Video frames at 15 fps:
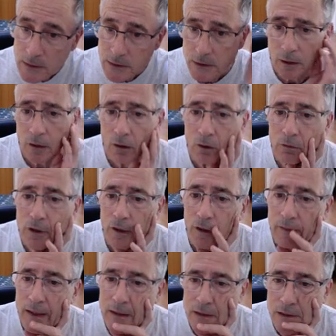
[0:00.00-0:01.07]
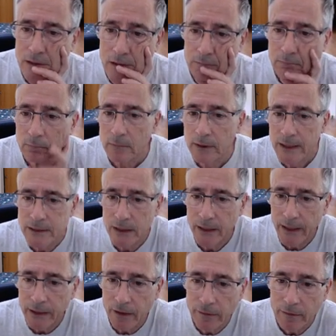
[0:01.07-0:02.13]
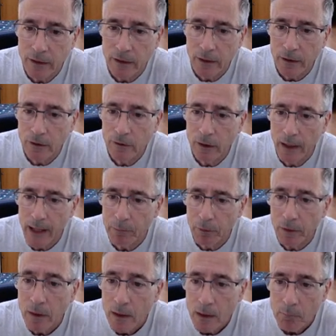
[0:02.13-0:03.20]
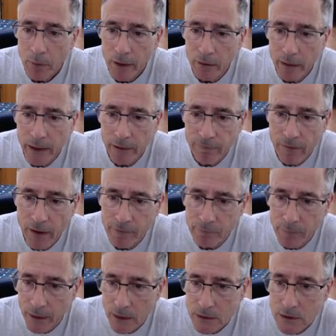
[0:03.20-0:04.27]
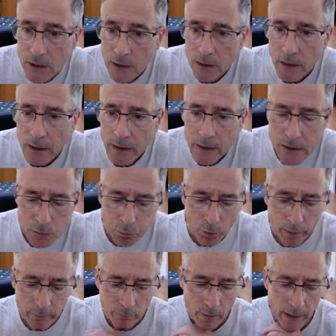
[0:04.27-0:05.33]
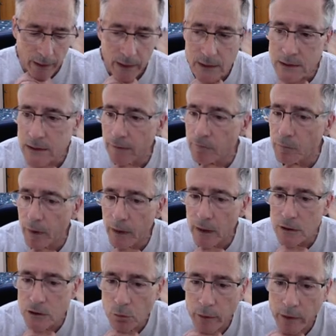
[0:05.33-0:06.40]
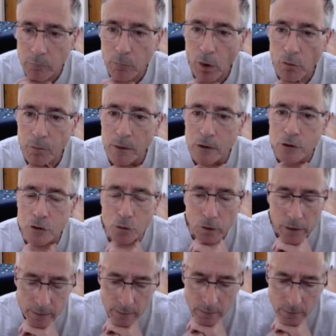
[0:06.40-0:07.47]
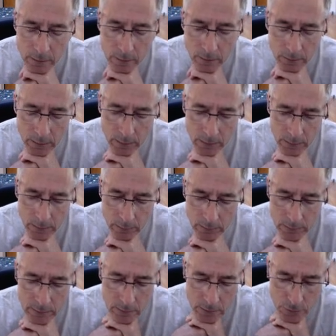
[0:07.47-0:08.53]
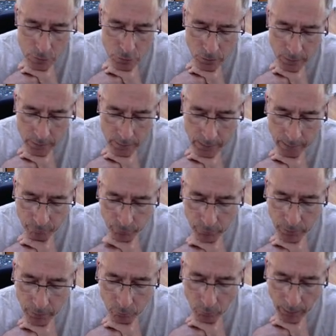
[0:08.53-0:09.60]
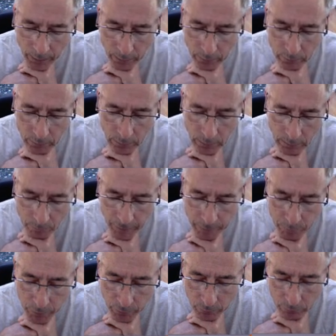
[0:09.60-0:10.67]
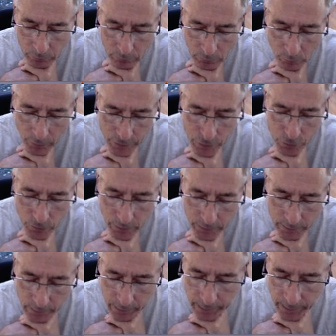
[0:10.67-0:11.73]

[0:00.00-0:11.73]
So, you know, that's the kind of thing that could happen. But I only had 5 minutes. At this point, Ray had 7 minutes. We had both been short of time for a little while. I had been quite short of